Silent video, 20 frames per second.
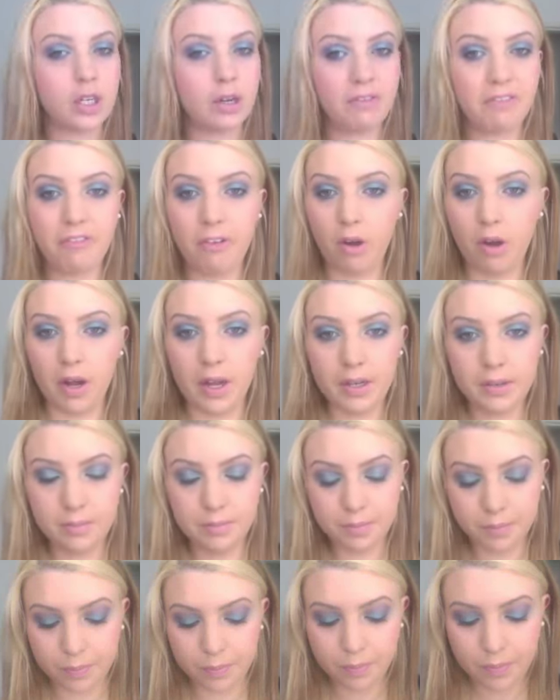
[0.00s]
up fine.
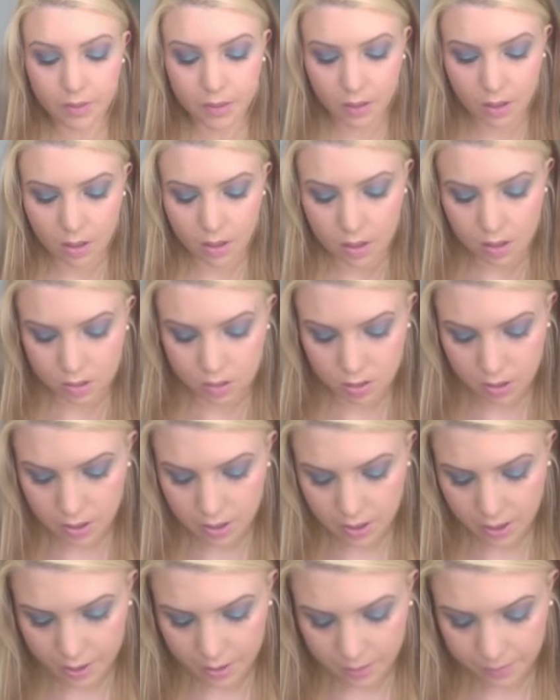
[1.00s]
So
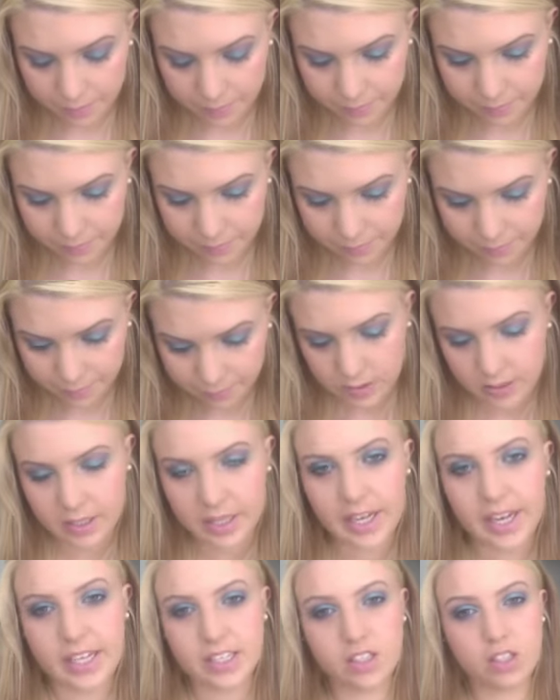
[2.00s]
yeah.
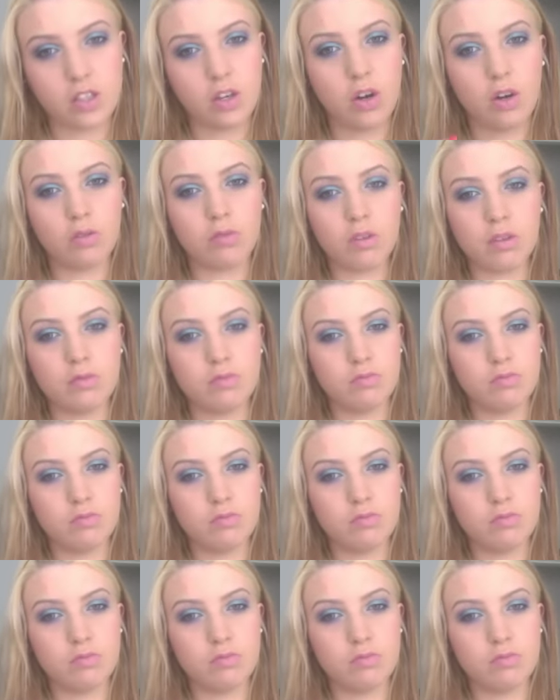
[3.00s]
It's not